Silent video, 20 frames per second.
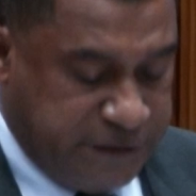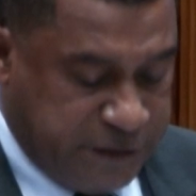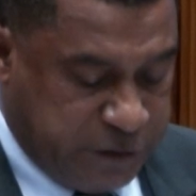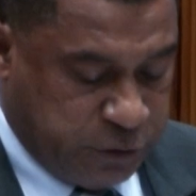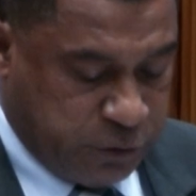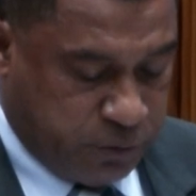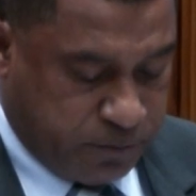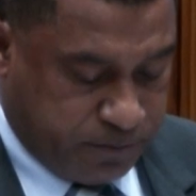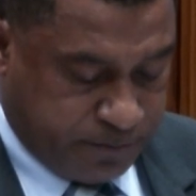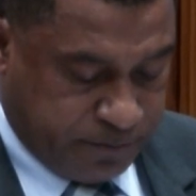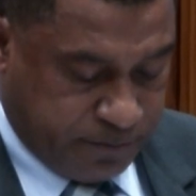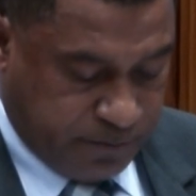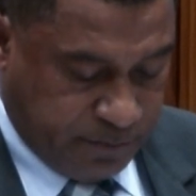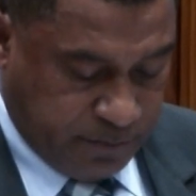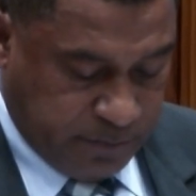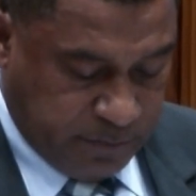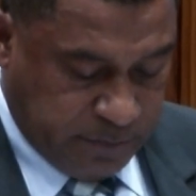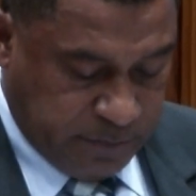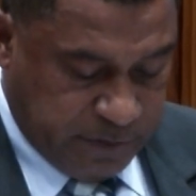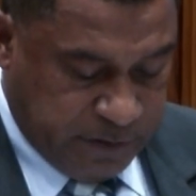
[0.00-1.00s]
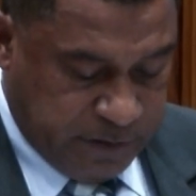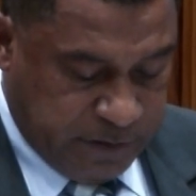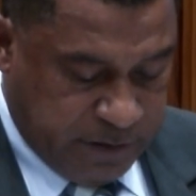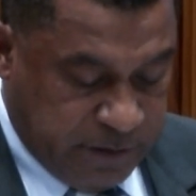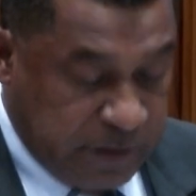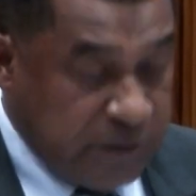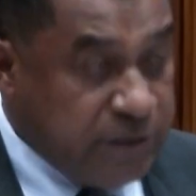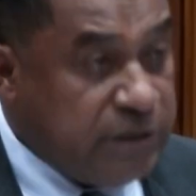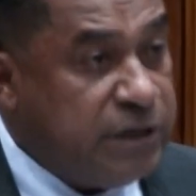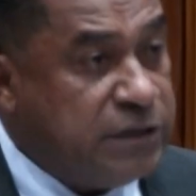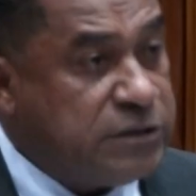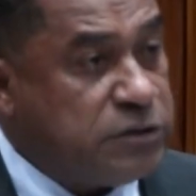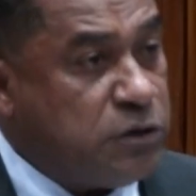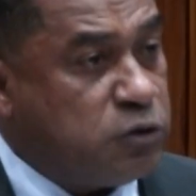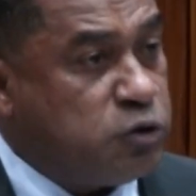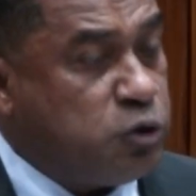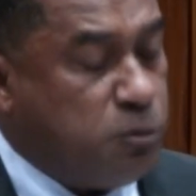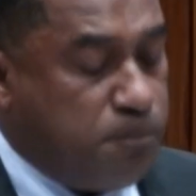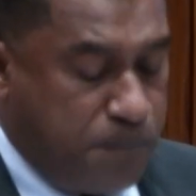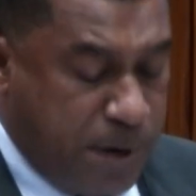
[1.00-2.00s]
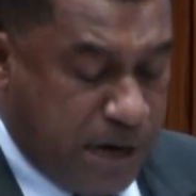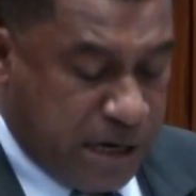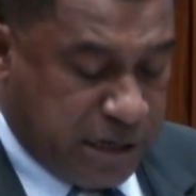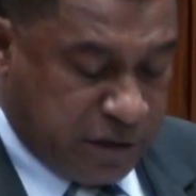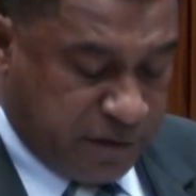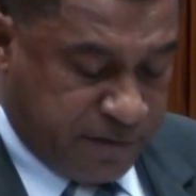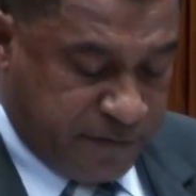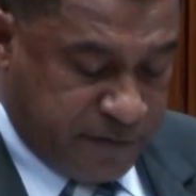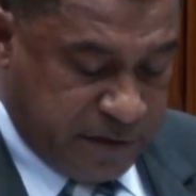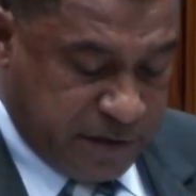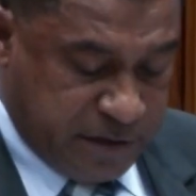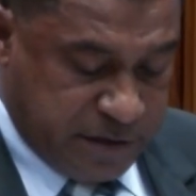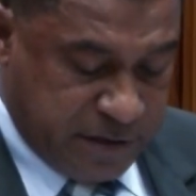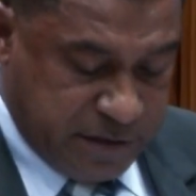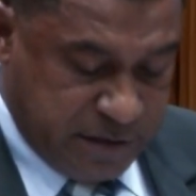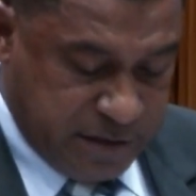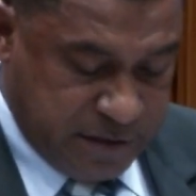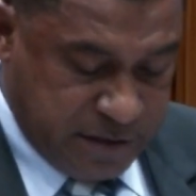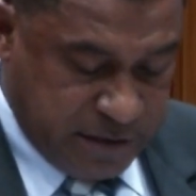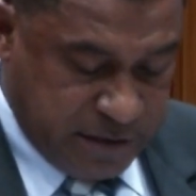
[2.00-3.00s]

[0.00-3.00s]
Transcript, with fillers: this issue. It's also part of the